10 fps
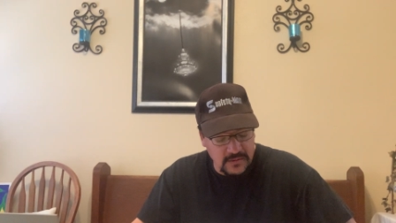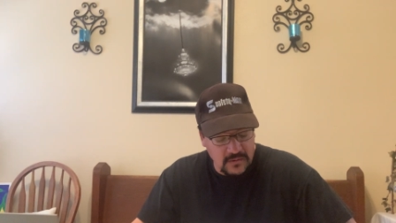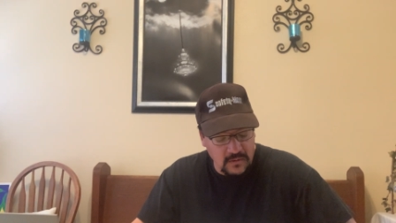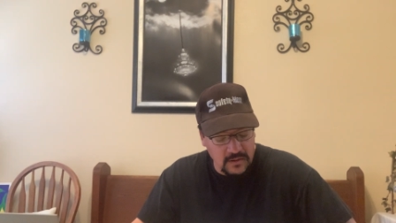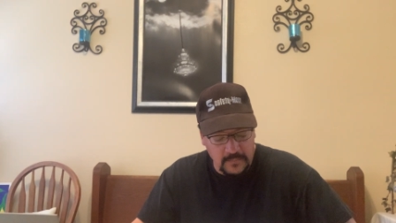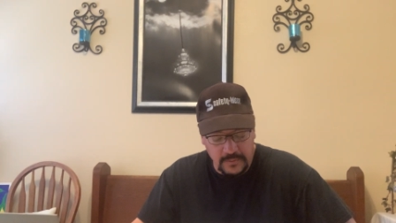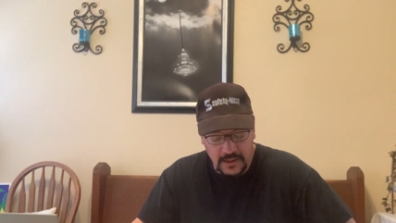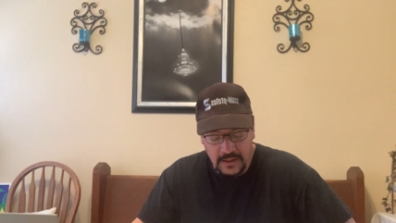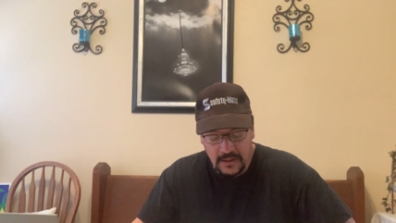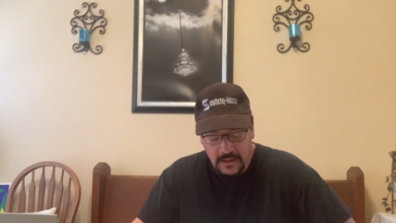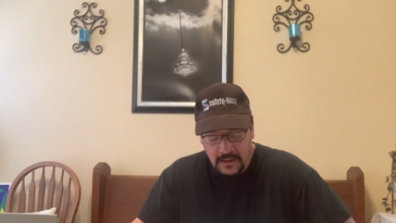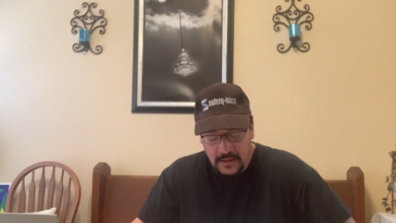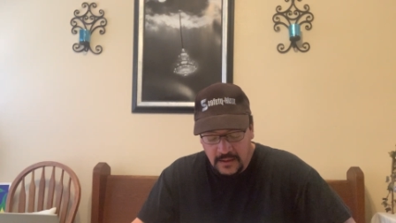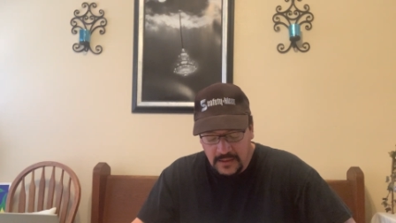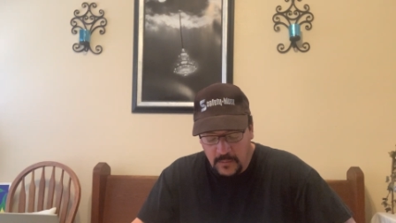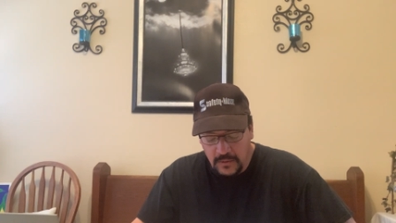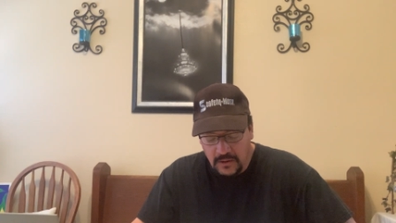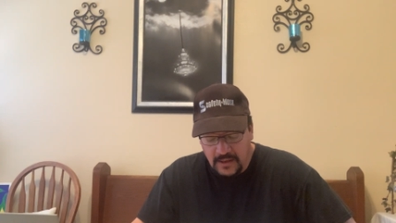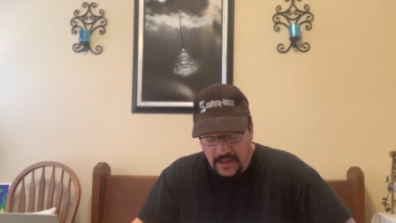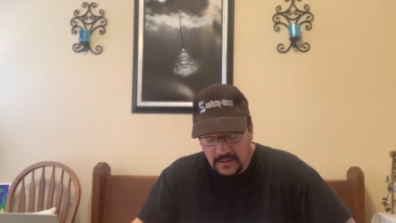the coil on plug, that we look at.